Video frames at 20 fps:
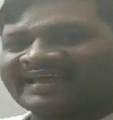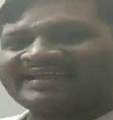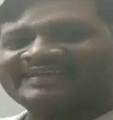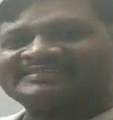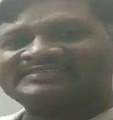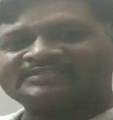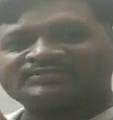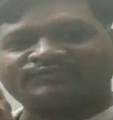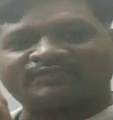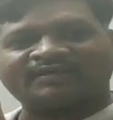
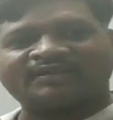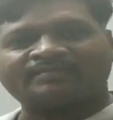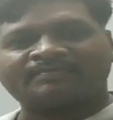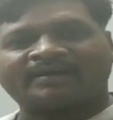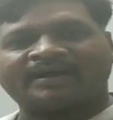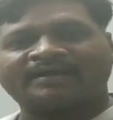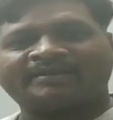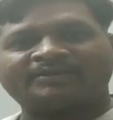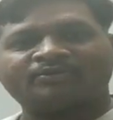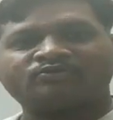size is very
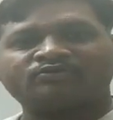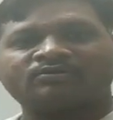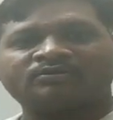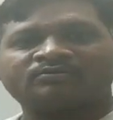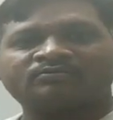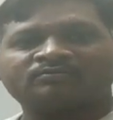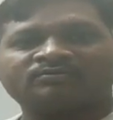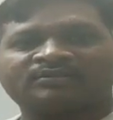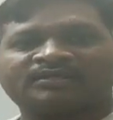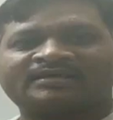minute,
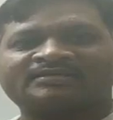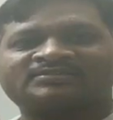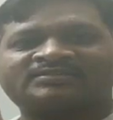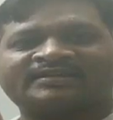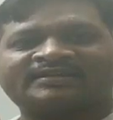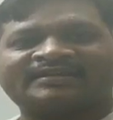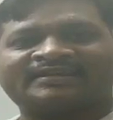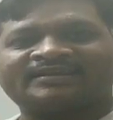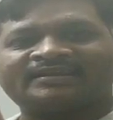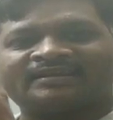they are
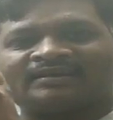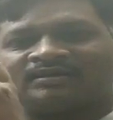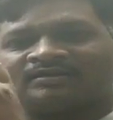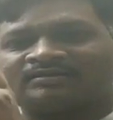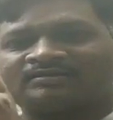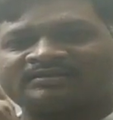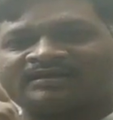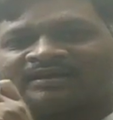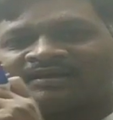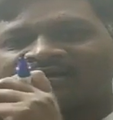studied,
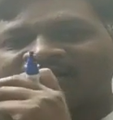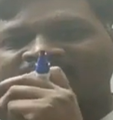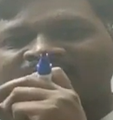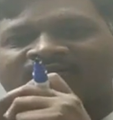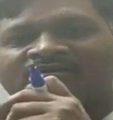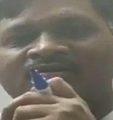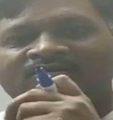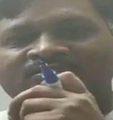their